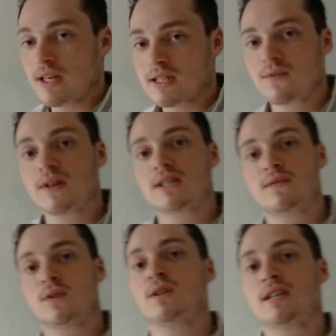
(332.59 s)
It's very
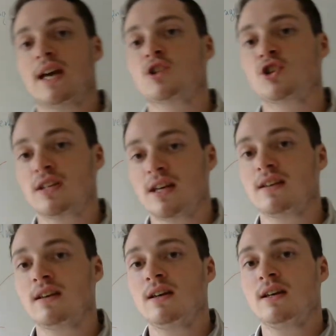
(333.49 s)
difficult to actually
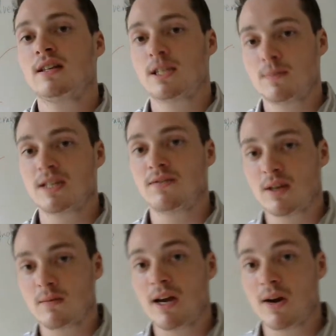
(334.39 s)
get the specific
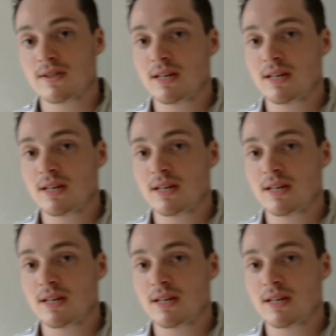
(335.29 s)
amounts,